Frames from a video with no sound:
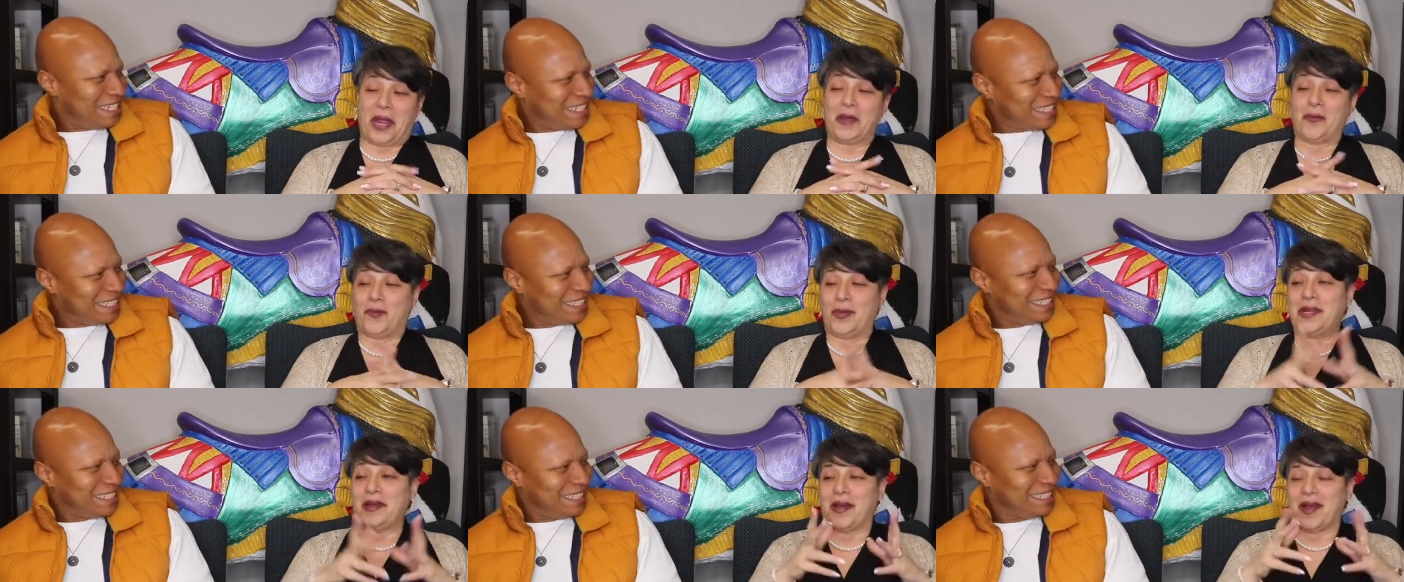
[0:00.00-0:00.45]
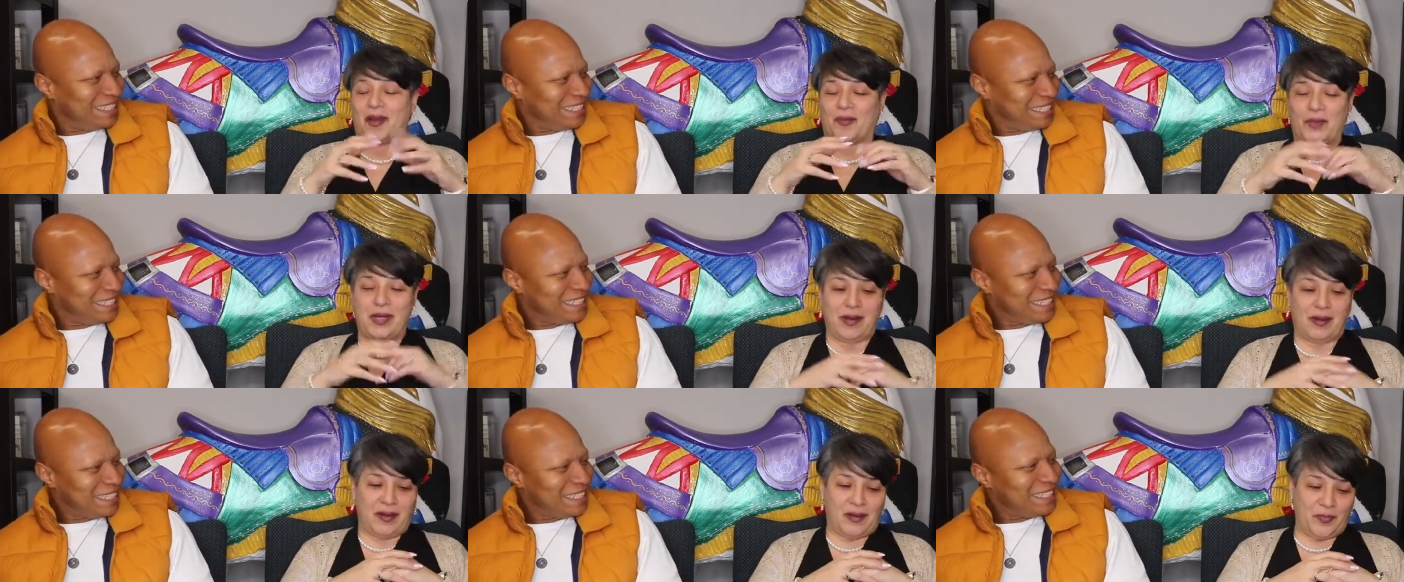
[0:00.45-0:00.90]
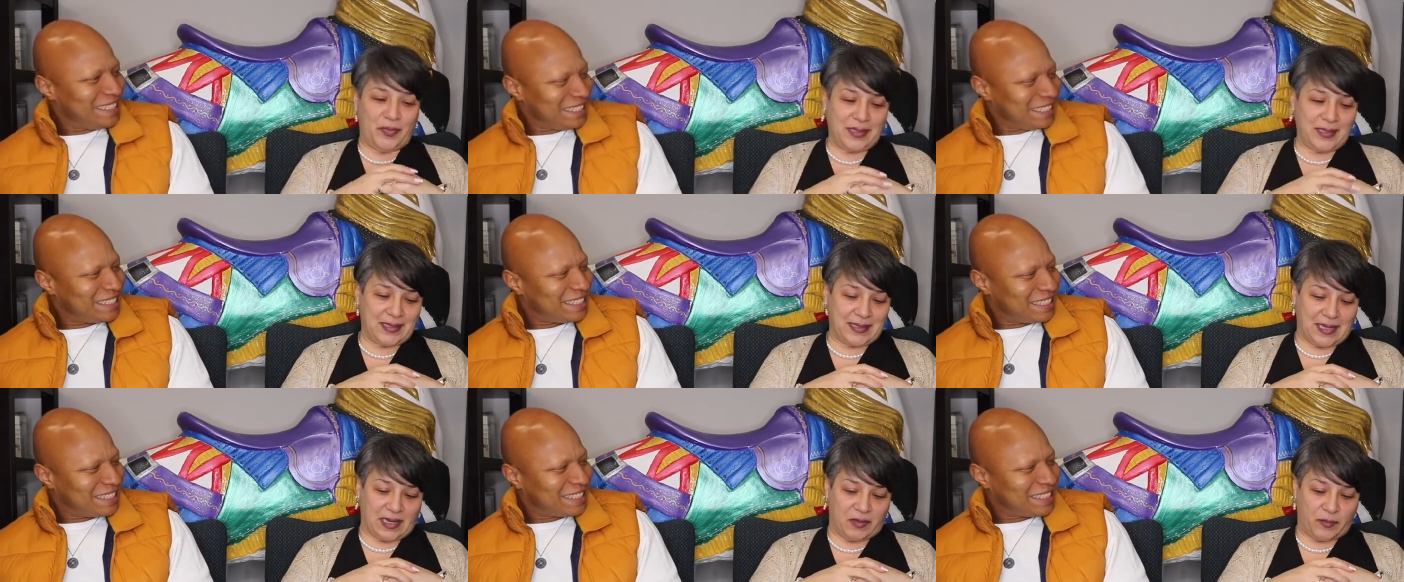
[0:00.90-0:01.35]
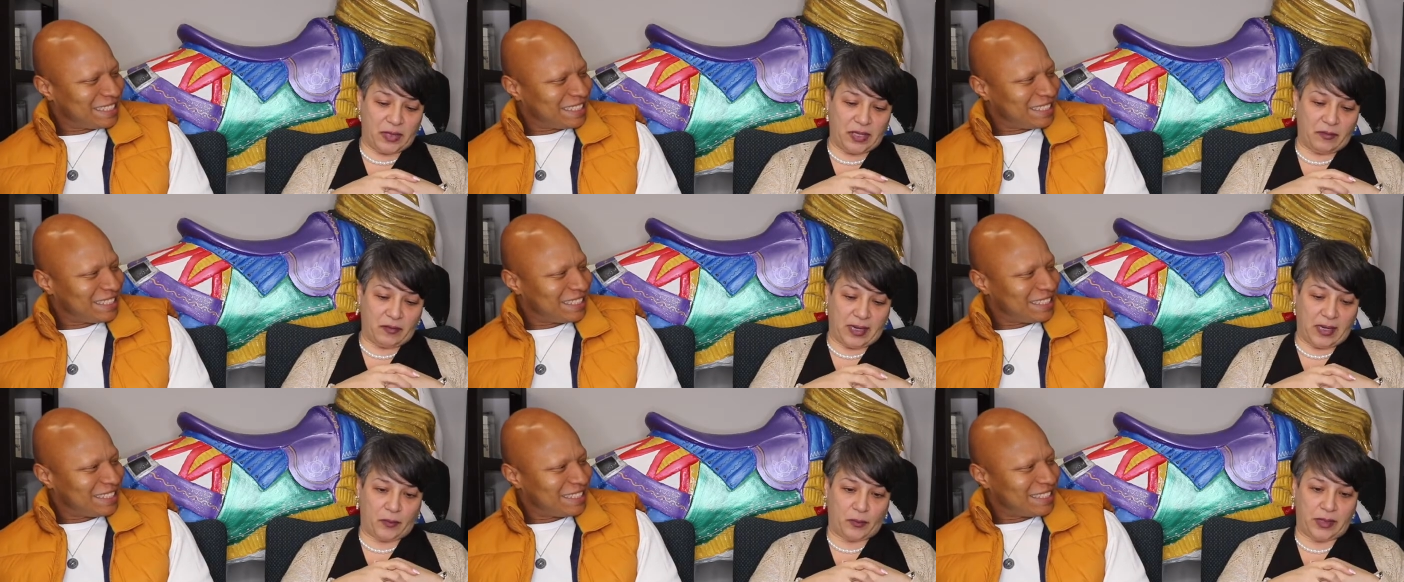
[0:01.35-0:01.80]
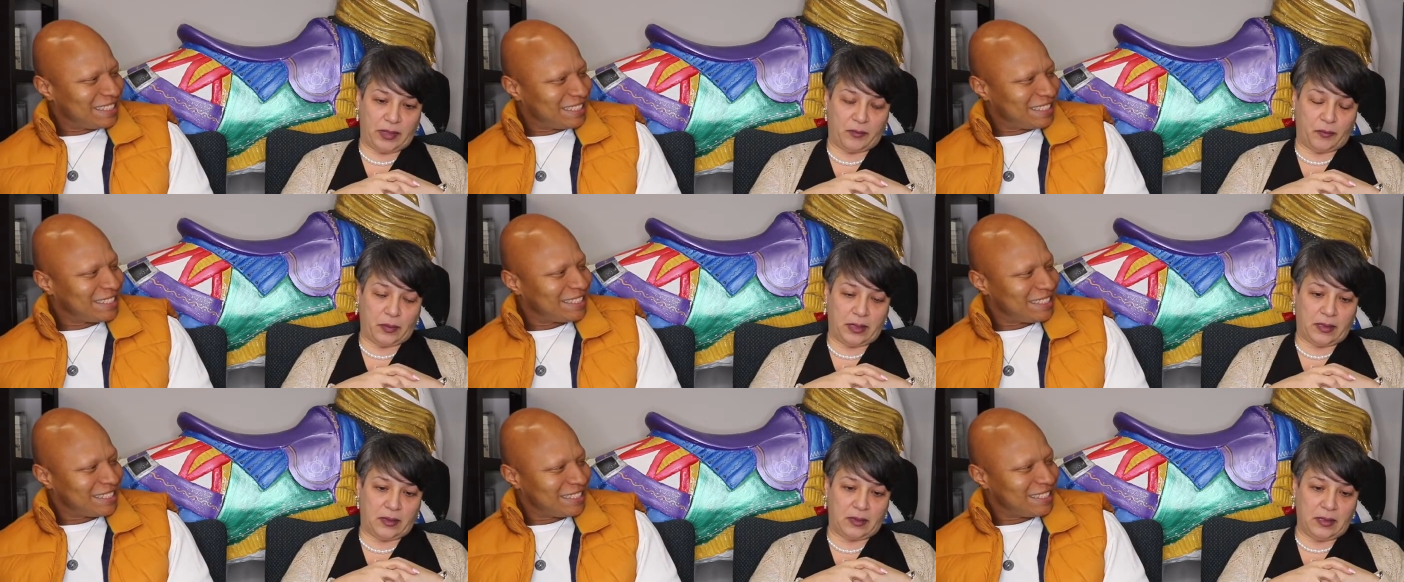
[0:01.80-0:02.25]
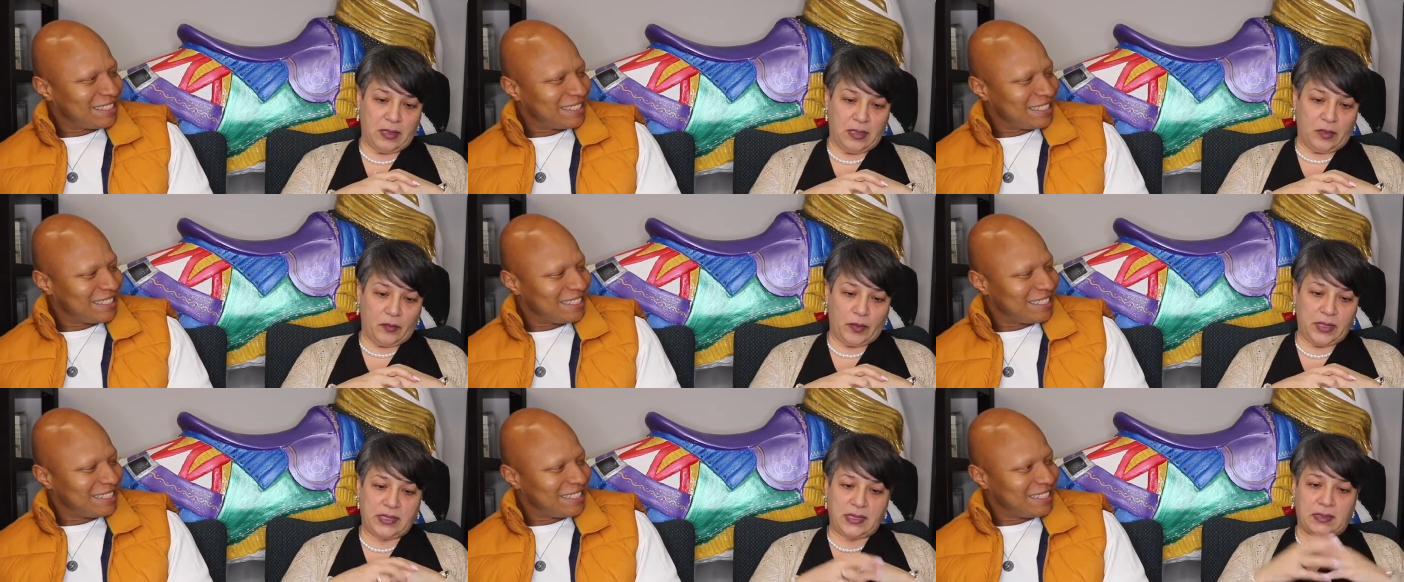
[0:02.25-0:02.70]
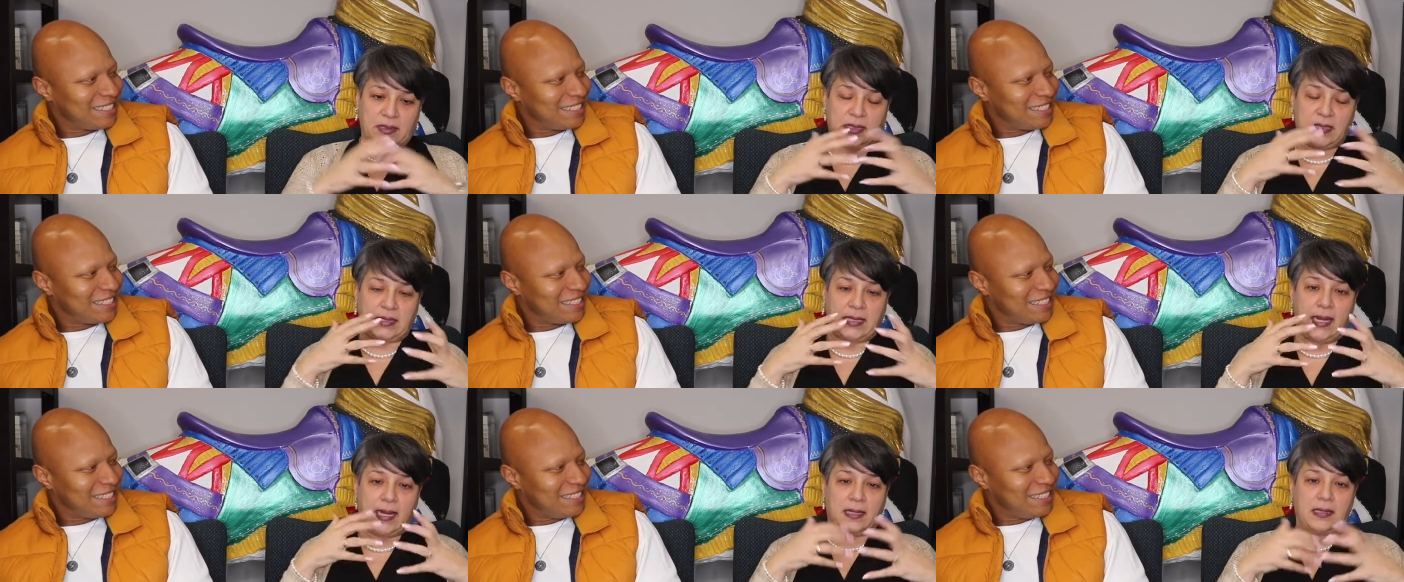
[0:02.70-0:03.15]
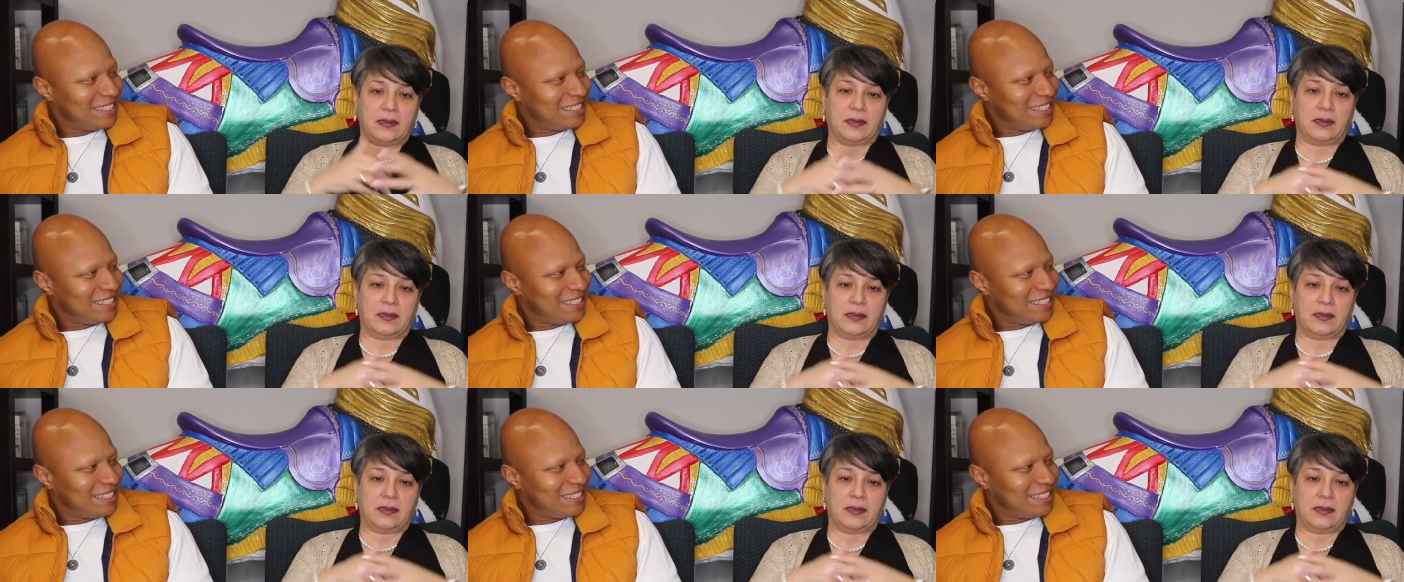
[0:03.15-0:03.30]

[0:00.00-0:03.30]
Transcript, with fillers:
Speaker 1: and, we are we are our biggest enemy, mm-hmm. right? Uh-huh. We, we we tend to stand